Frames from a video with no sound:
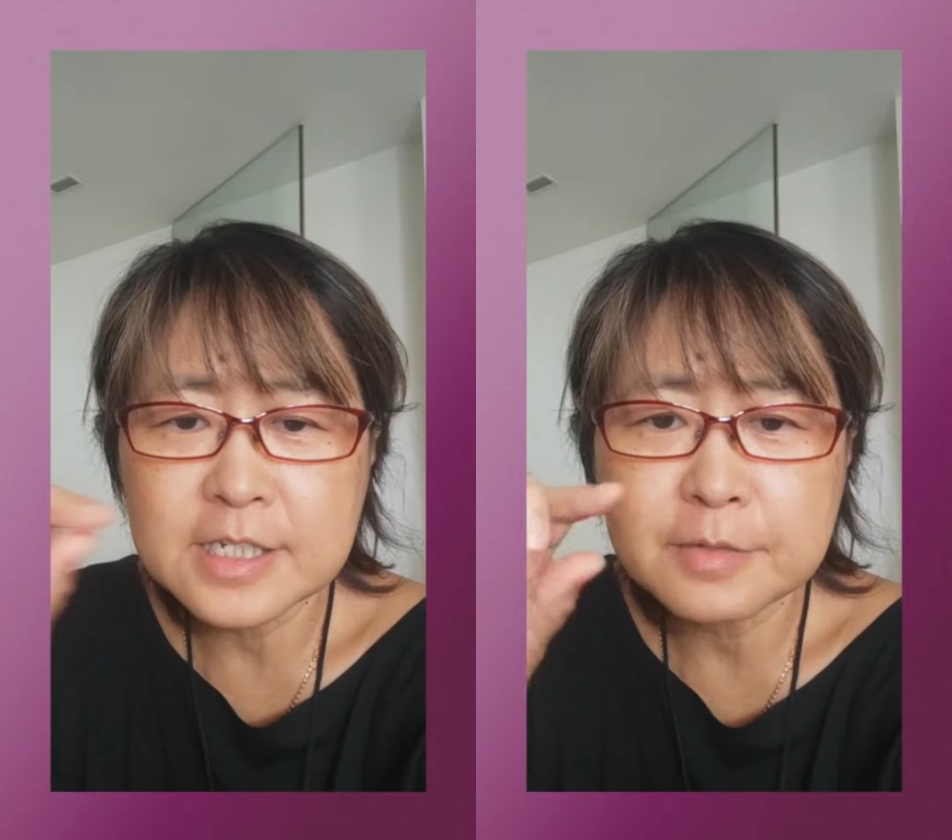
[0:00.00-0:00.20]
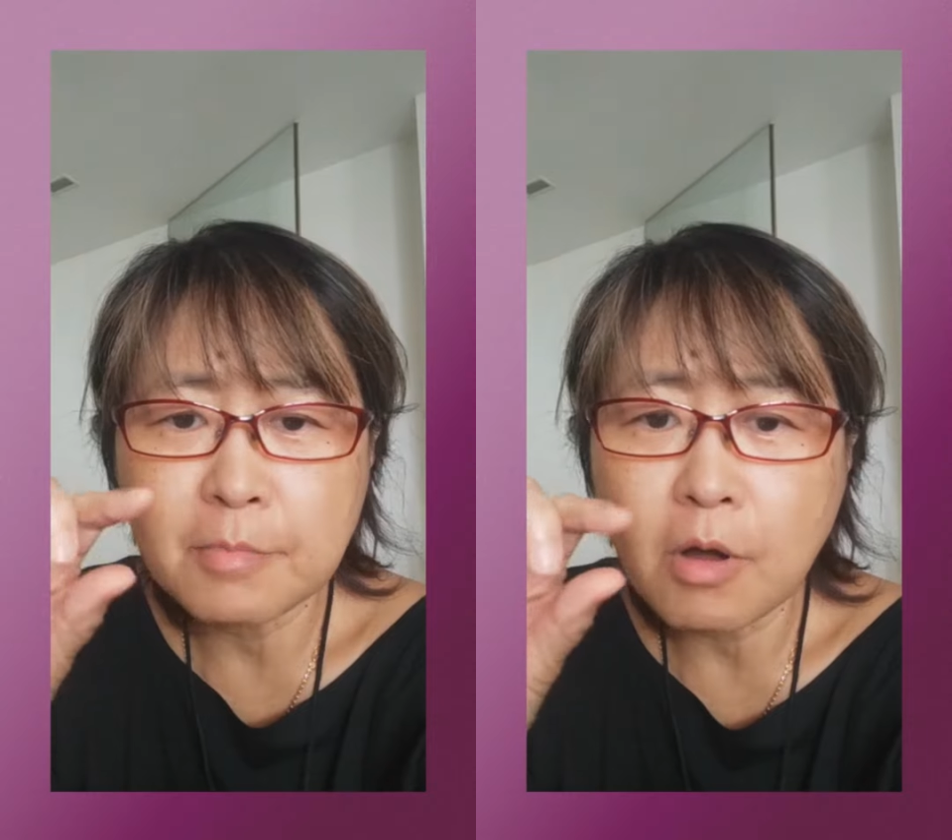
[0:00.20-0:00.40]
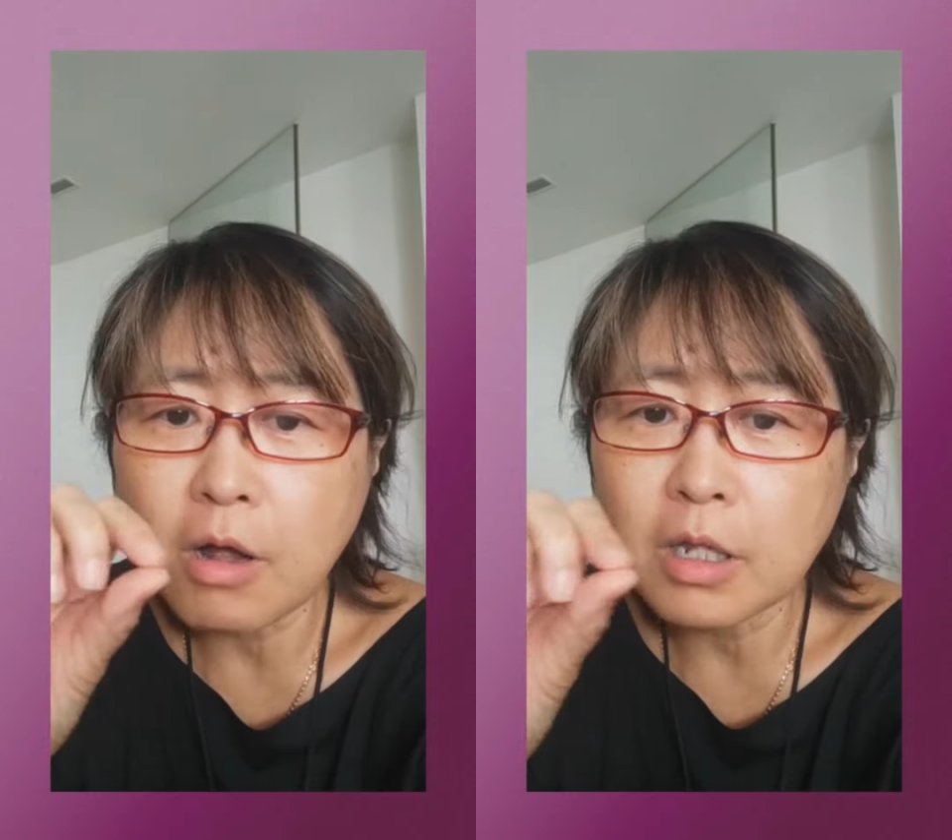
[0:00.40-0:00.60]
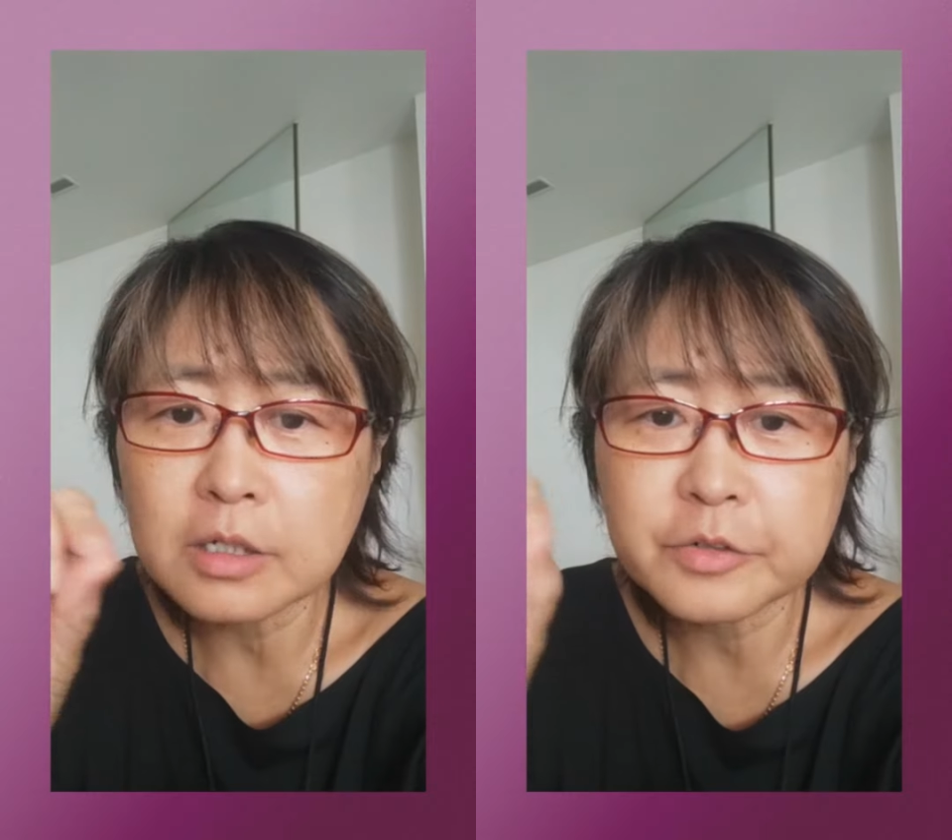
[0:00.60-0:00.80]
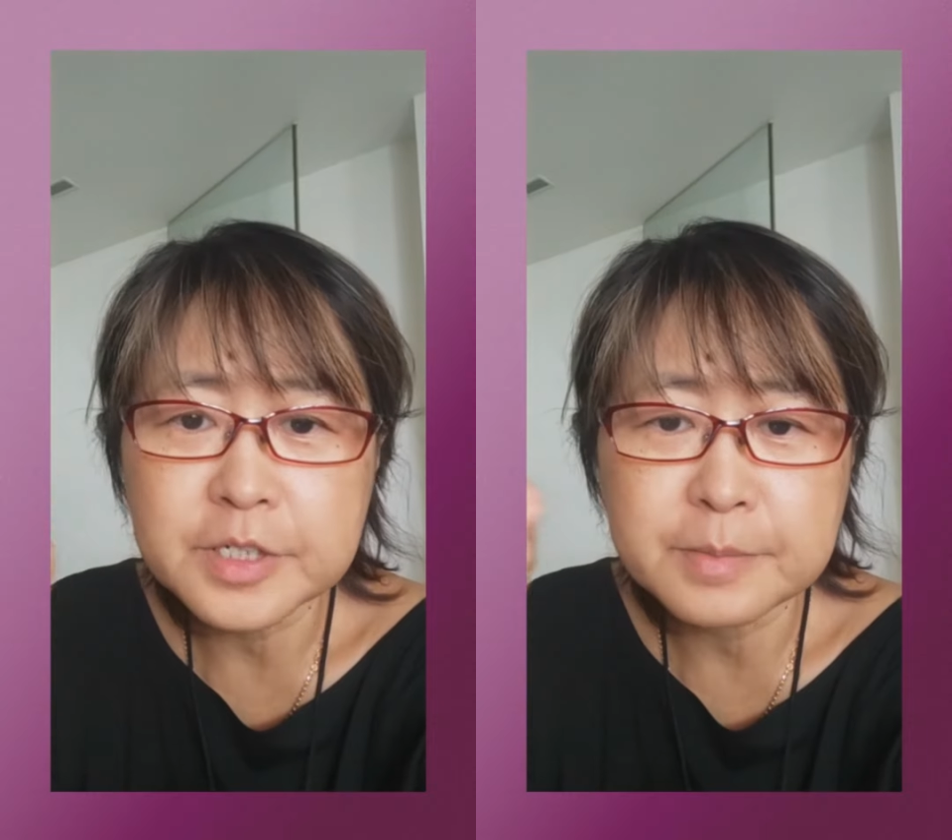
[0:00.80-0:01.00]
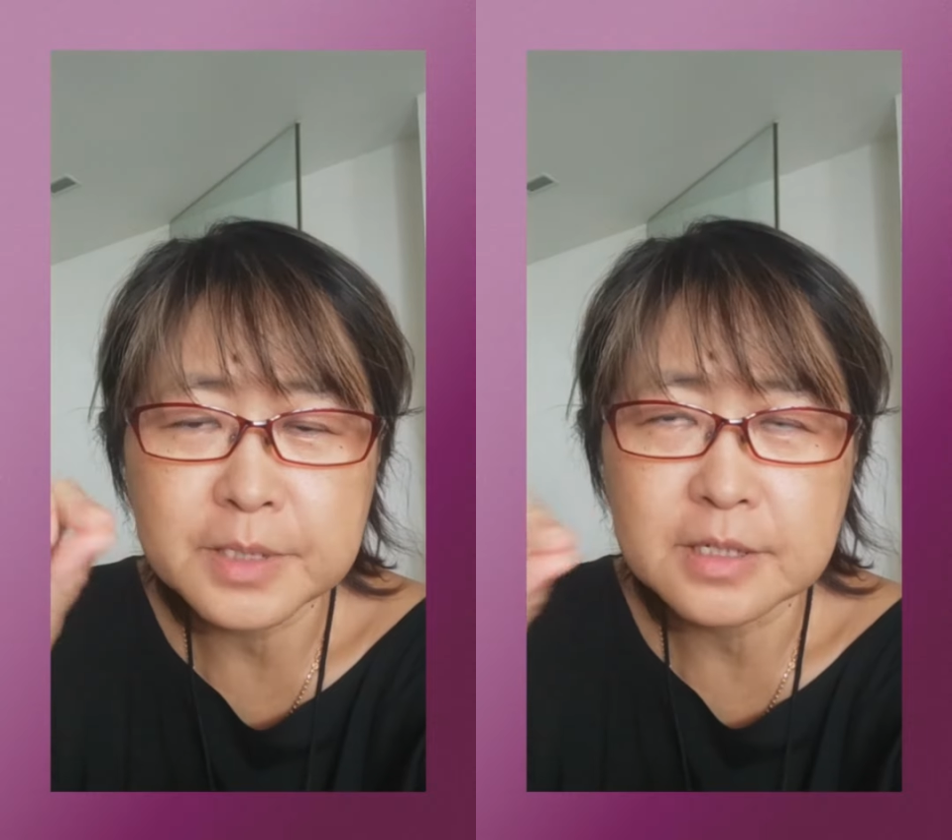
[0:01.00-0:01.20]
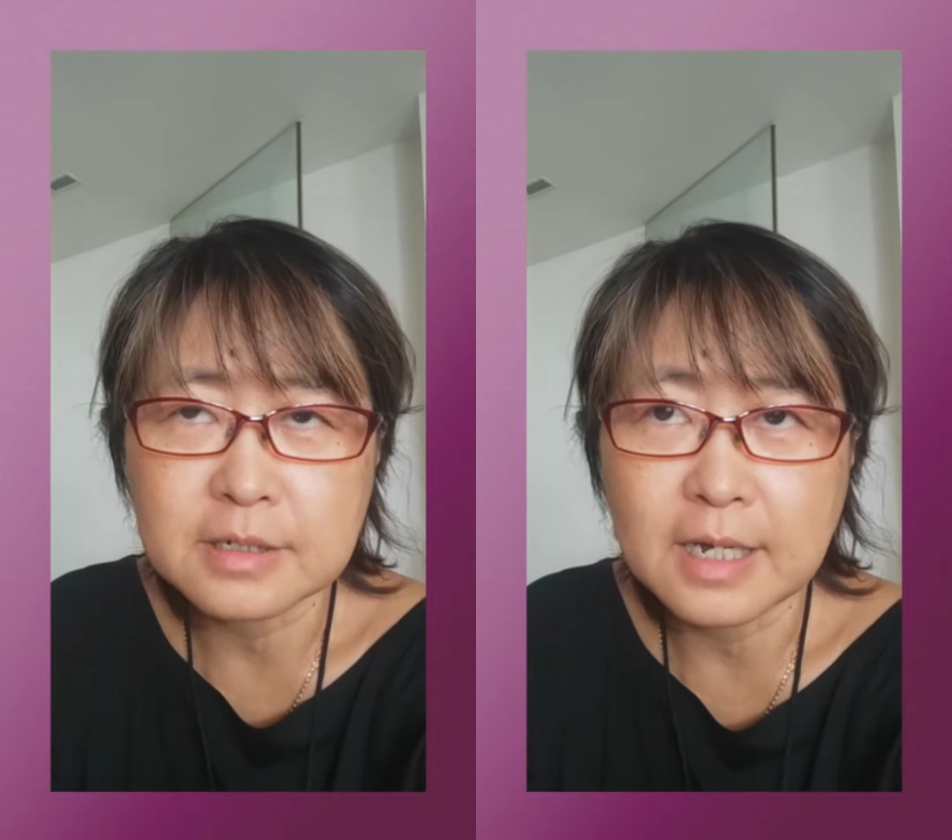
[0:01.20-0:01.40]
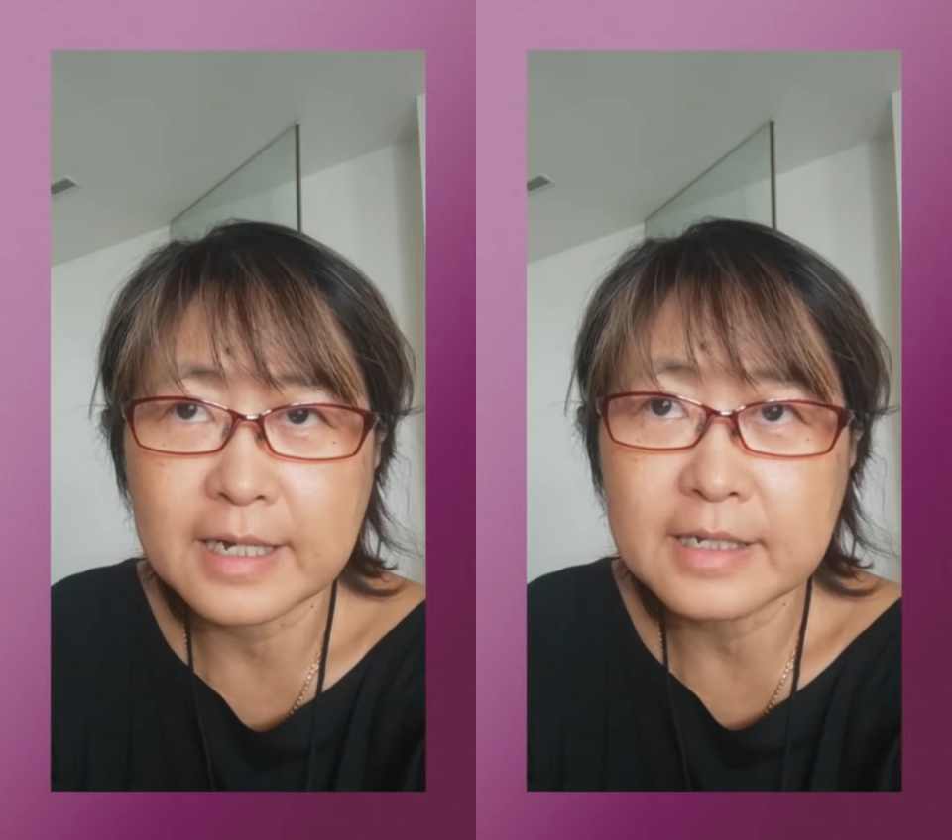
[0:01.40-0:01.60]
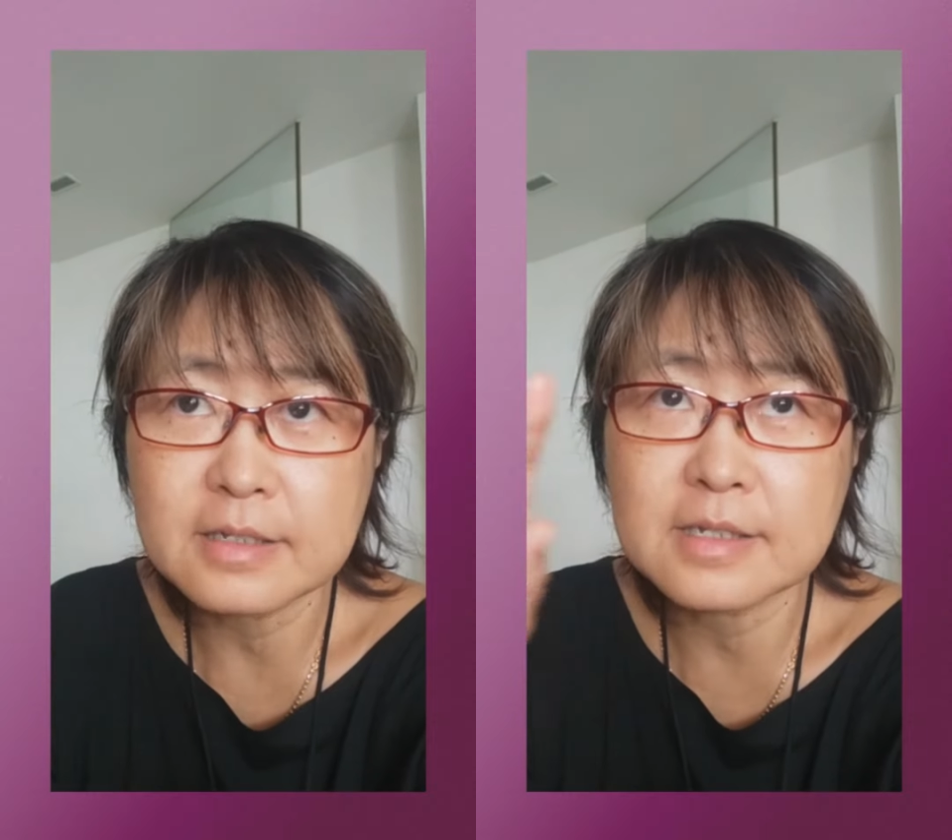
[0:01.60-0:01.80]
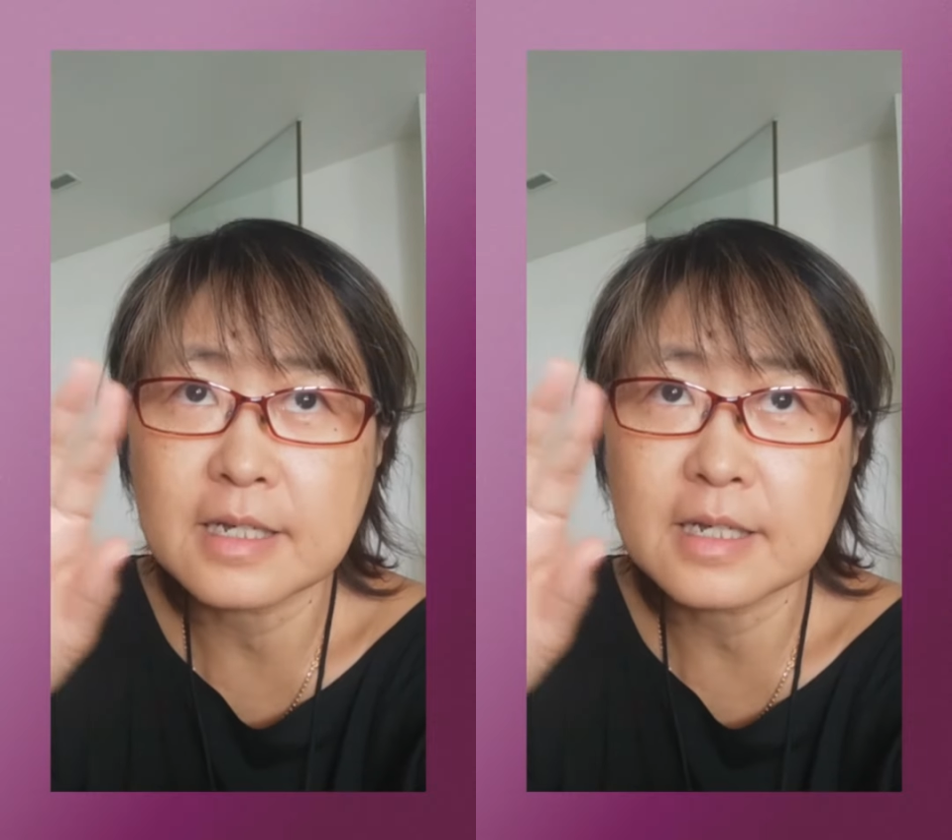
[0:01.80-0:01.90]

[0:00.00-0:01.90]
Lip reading: small Christmas lights